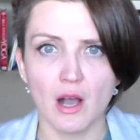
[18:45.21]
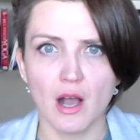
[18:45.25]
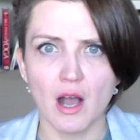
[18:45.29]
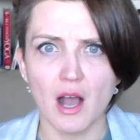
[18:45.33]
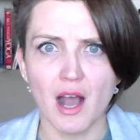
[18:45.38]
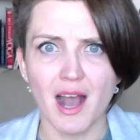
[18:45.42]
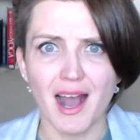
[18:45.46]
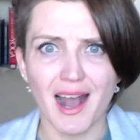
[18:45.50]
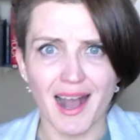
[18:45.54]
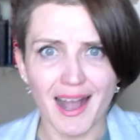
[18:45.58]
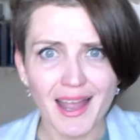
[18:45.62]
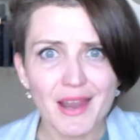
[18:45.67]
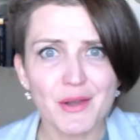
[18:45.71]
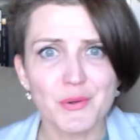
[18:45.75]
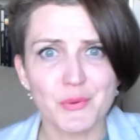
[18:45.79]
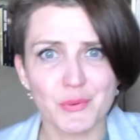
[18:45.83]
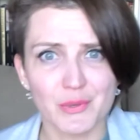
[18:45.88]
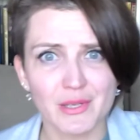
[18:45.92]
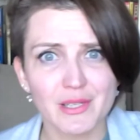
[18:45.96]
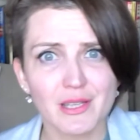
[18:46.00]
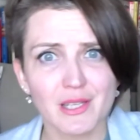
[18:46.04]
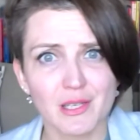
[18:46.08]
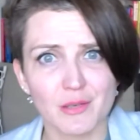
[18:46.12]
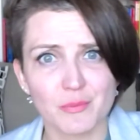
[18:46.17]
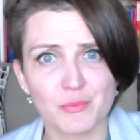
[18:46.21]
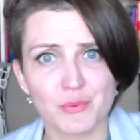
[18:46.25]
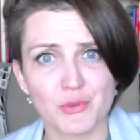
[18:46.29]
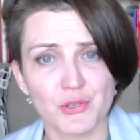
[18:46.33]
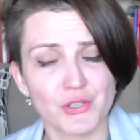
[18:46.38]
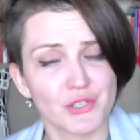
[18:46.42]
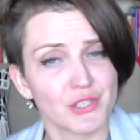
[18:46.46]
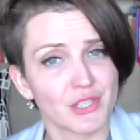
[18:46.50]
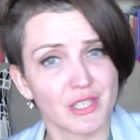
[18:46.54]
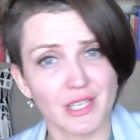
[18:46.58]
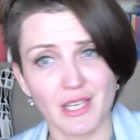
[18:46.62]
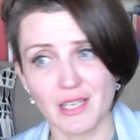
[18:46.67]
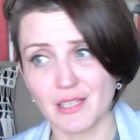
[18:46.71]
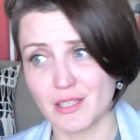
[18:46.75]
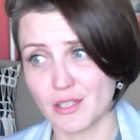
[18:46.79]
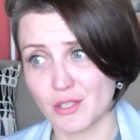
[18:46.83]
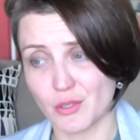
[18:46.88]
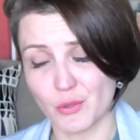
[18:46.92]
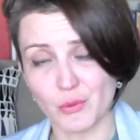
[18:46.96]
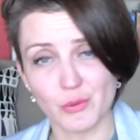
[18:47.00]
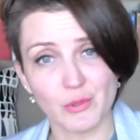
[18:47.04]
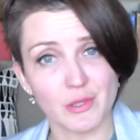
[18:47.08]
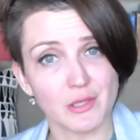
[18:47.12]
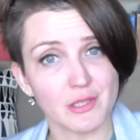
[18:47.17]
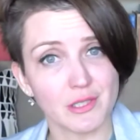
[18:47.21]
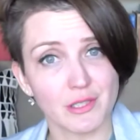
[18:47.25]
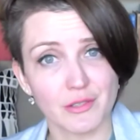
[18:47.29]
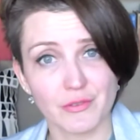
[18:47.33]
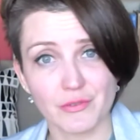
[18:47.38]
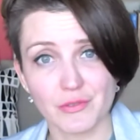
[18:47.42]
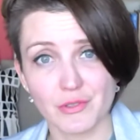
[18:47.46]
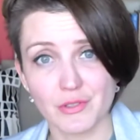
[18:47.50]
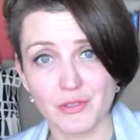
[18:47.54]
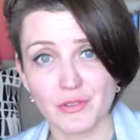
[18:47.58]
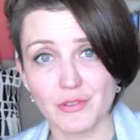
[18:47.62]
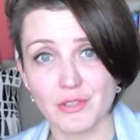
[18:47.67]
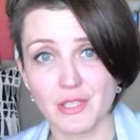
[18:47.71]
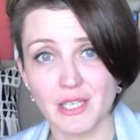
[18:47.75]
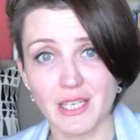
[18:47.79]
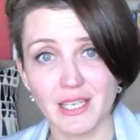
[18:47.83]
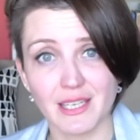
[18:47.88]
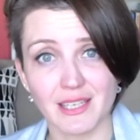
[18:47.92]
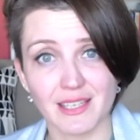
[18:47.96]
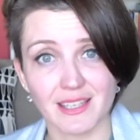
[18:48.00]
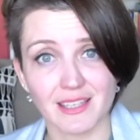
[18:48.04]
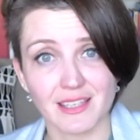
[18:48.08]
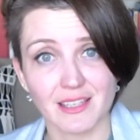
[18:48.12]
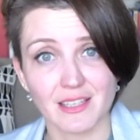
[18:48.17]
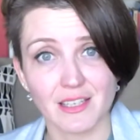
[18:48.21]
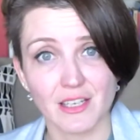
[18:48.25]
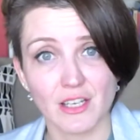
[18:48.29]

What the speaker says: I really appreciate a totally different thing.